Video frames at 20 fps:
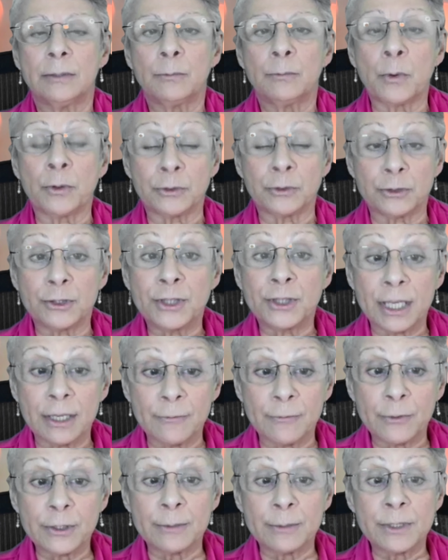want to
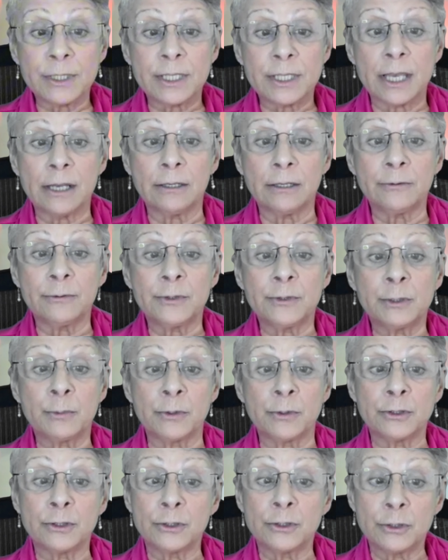think for themselves,
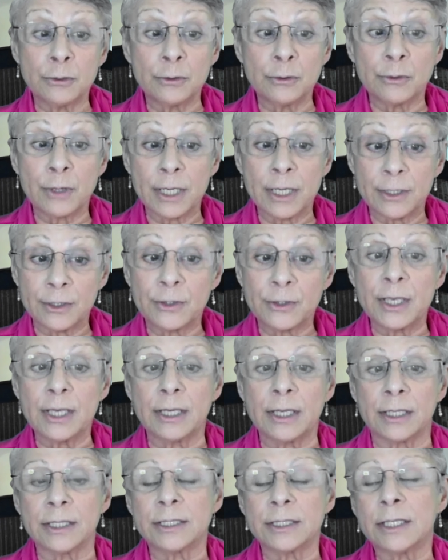want to do great
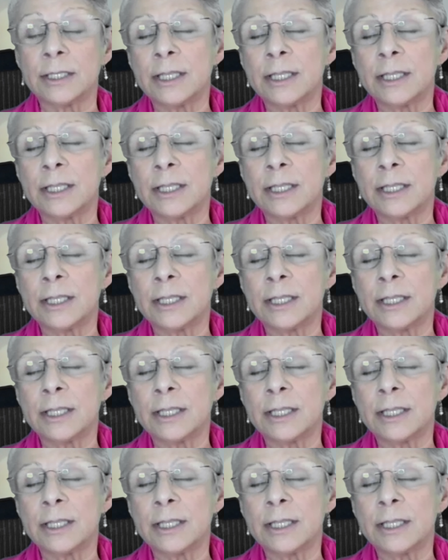things,